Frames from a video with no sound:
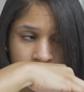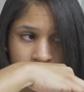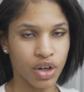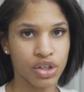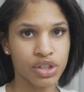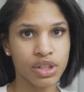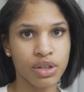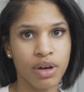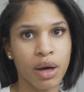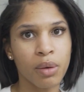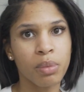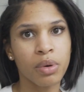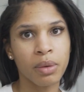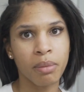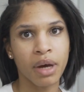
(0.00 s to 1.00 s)
Also, I'll
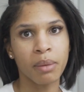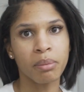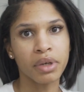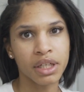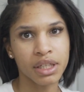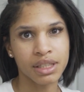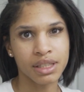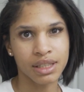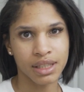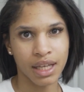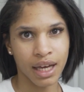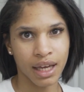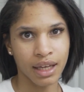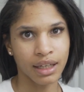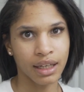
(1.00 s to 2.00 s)
put my booking
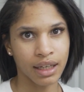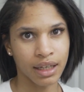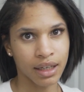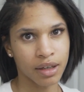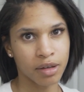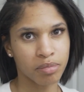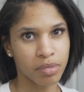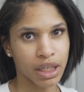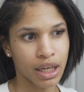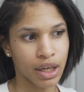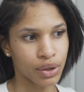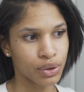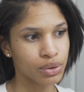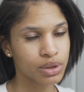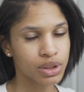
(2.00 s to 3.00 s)
site link
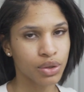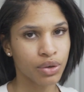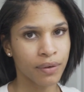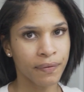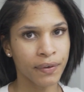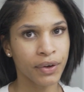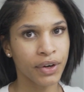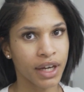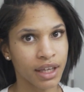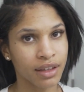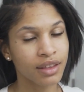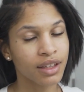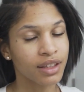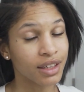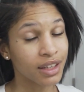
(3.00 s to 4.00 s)
below. So if you're in
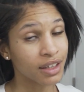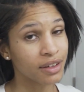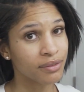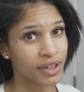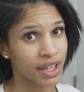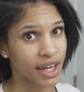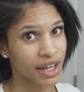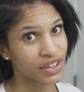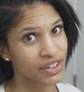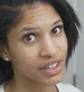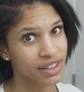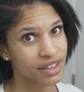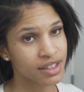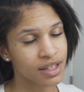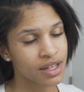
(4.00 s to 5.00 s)
the DMV
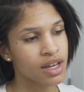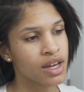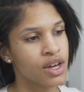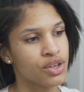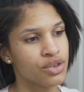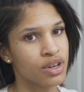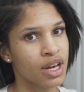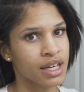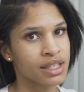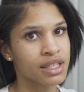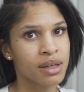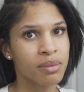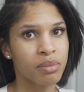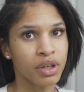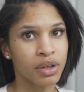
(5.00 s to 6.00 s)
area, you guys
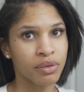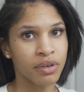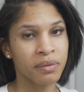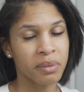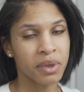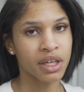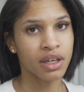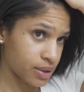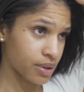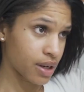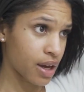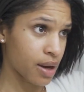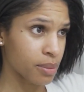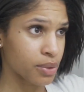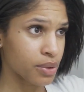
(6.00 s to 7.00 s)
can book with me. So
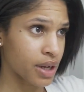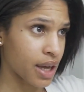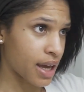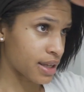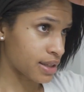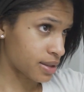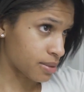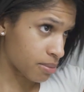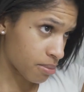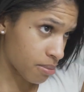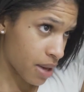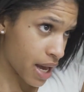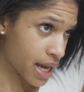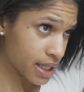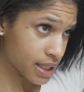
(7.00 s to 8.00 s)
now I'm going to add some
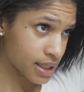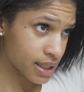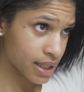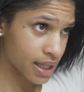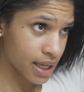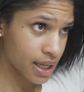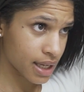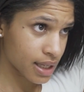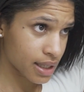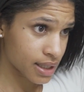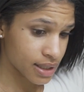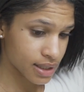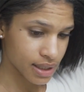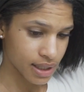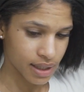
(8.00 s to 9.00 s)
body to the
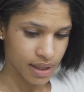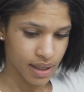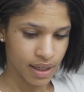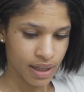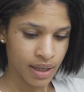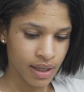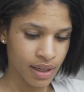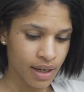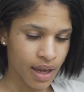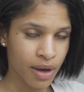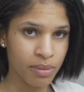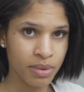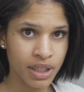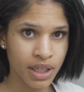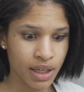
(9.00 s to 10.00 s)
ends and then I'll
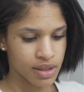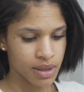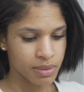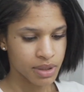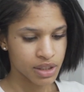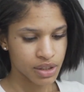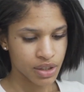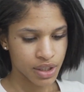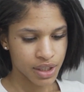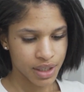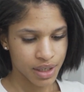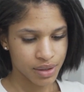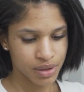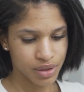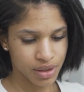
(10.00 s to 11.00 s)
be done. So I'm going to just turn it
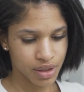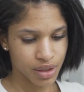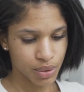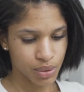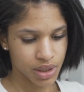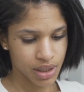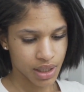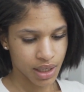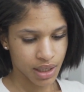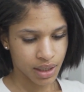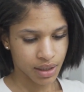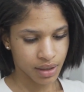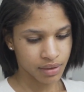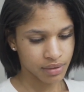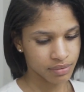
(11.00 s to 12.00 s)
down to the lowest
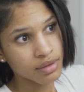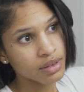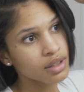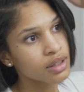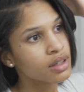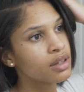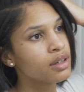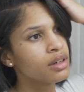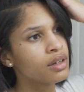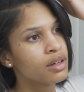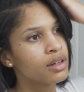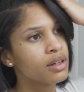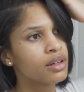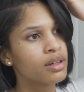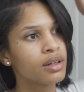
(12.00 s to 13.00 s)
setting.
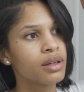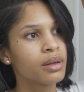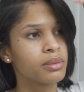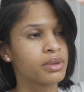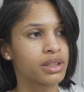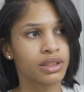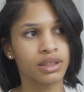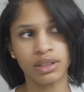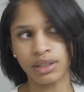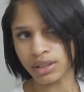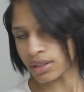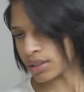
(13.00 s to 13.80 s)
Just